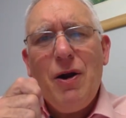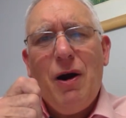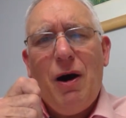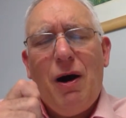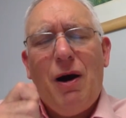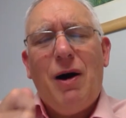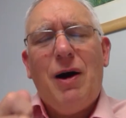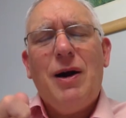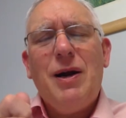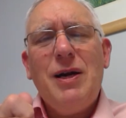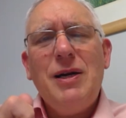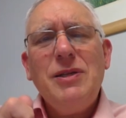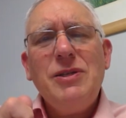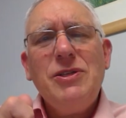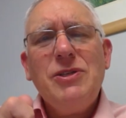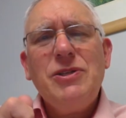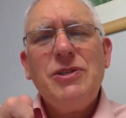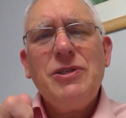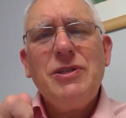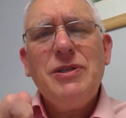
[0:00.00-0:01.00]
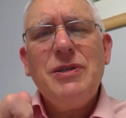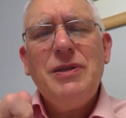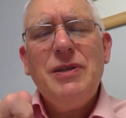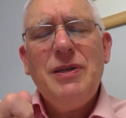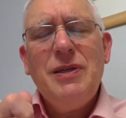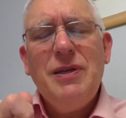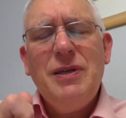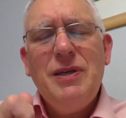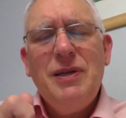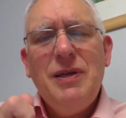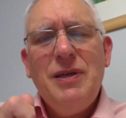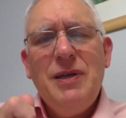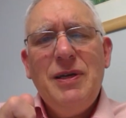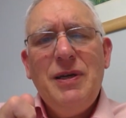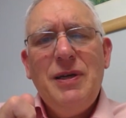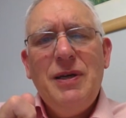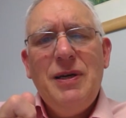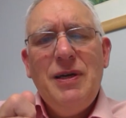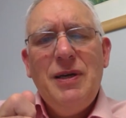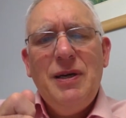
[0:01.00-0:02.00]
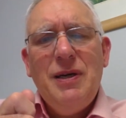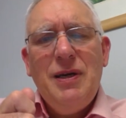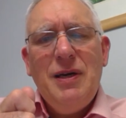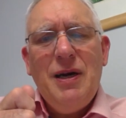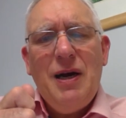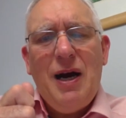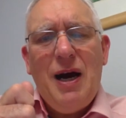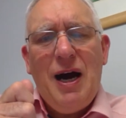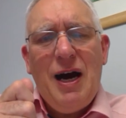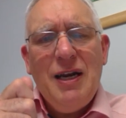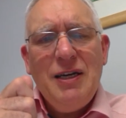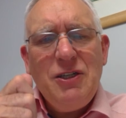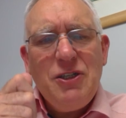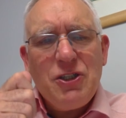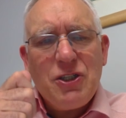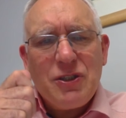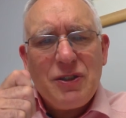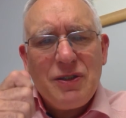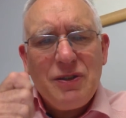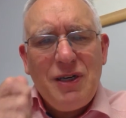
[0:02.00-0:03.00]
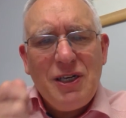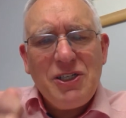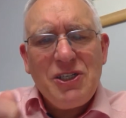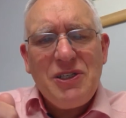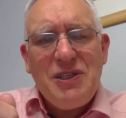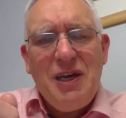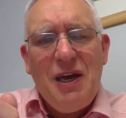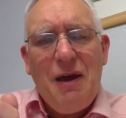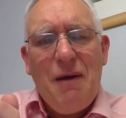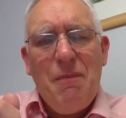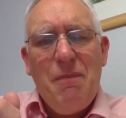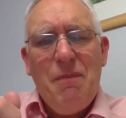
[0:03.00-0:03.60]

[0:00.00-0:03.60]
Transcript: hearts and trust him